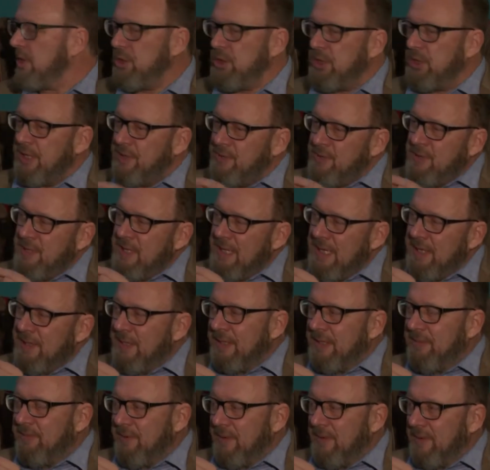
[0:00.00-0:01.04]
generally
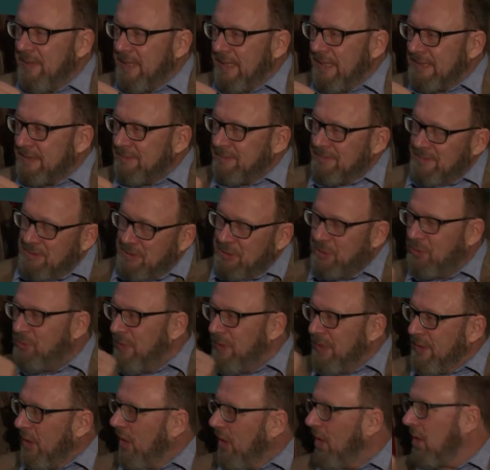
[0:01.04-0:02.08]
that it should
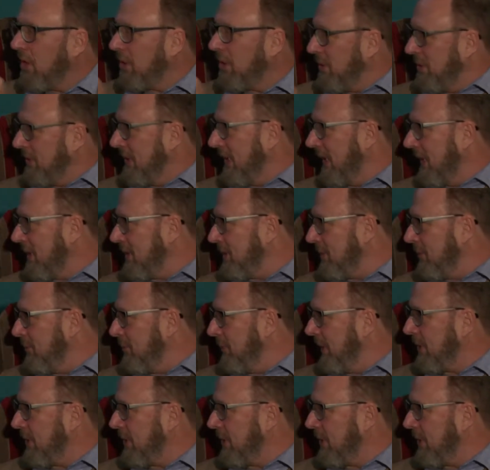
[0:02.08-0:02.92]
be the architect,